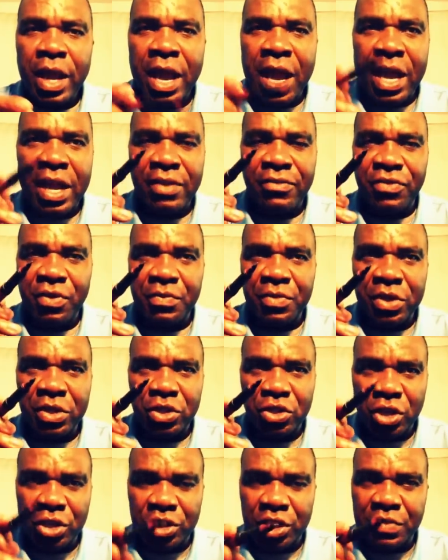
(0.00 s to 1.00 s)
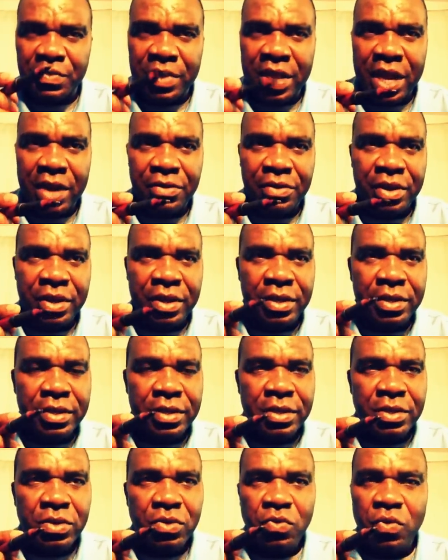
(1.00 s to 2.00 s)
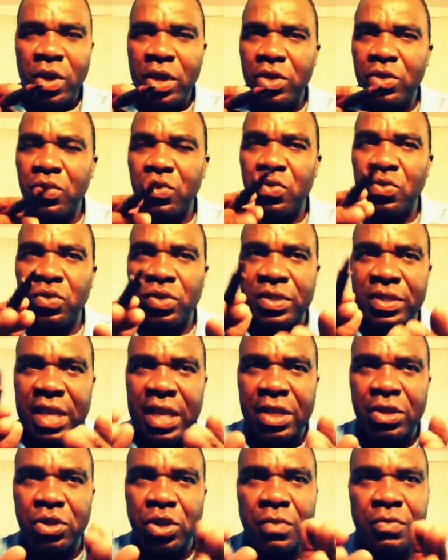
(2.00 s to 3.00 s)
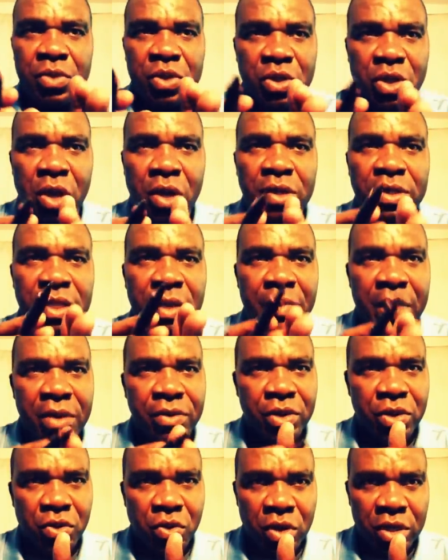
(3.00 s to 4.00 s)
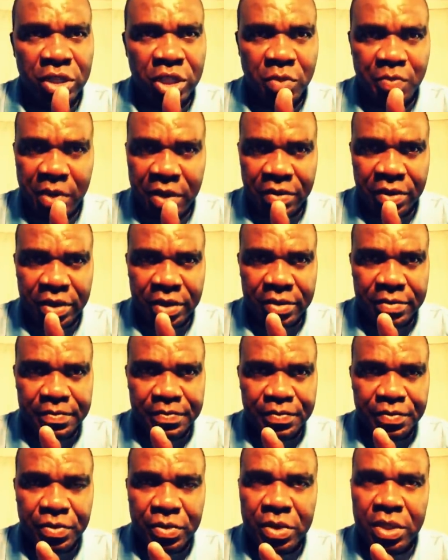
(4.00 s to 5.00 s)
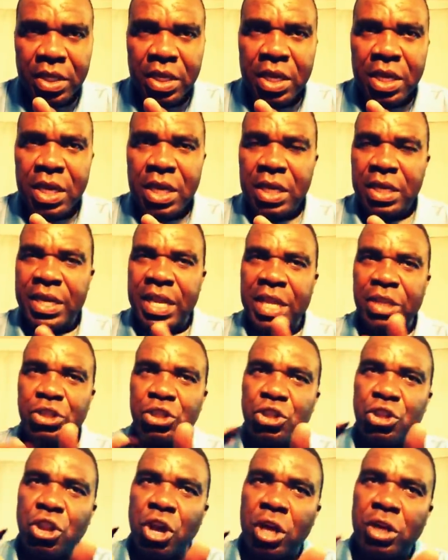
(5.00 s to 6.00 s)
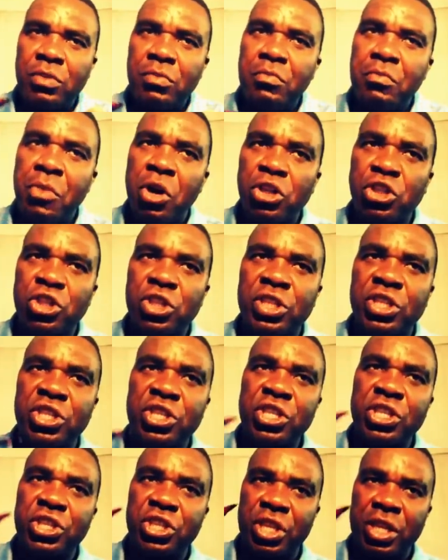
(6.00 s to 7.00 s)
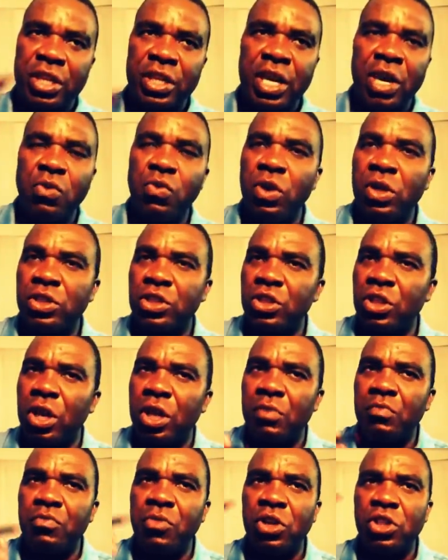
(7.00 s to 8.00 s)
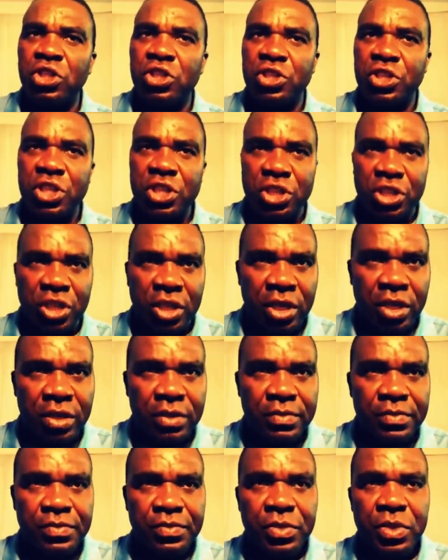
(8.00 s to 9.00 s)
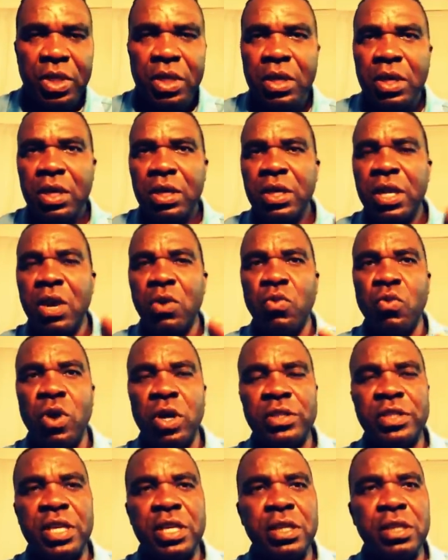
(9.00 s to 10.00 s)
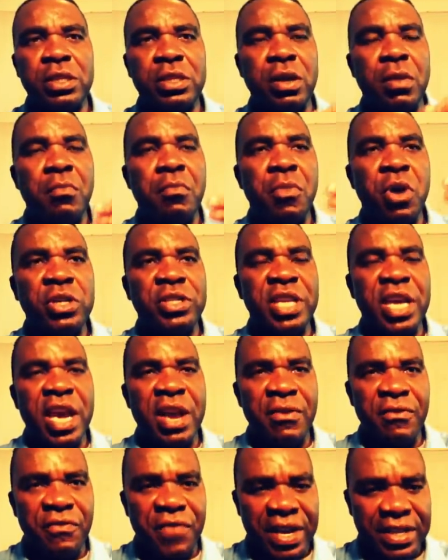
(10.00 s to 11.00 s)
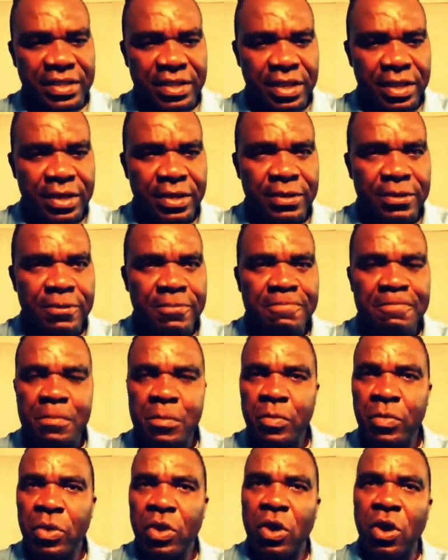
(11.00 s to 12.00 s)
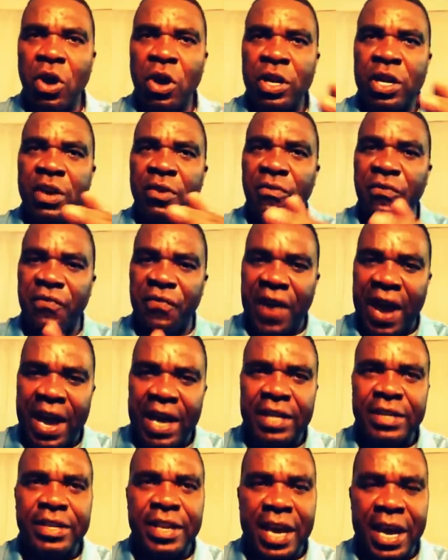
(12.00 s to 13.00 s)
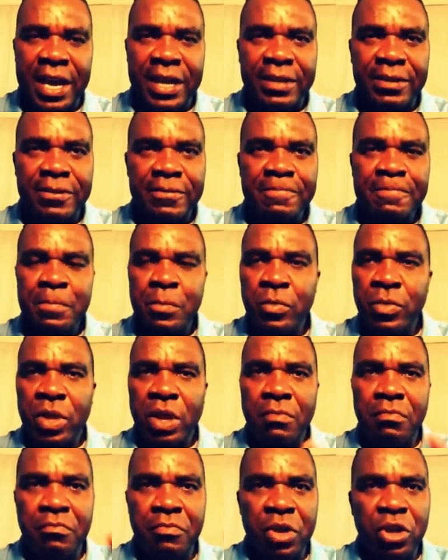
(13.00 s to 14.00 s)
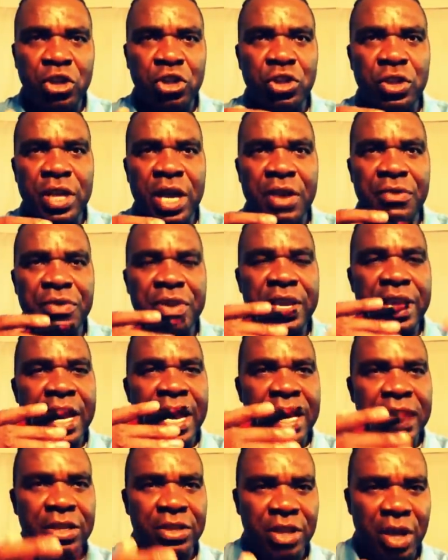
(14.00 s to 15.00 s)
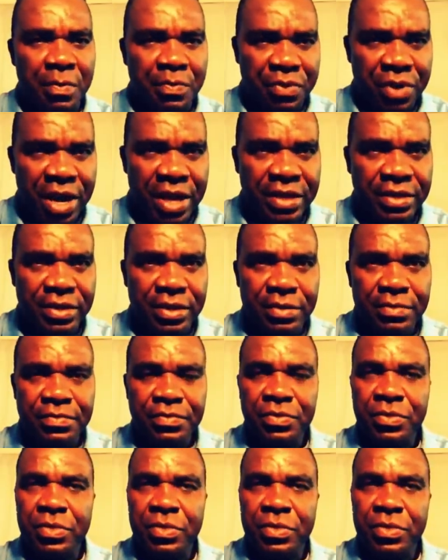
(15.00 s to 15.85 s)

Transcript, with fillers: And from the church hymnary, where you sing some songs about the Holy Spirit. There's not much teaching. There was not much teaching. There wasn't much emphasis on the fact that missionary enterprise,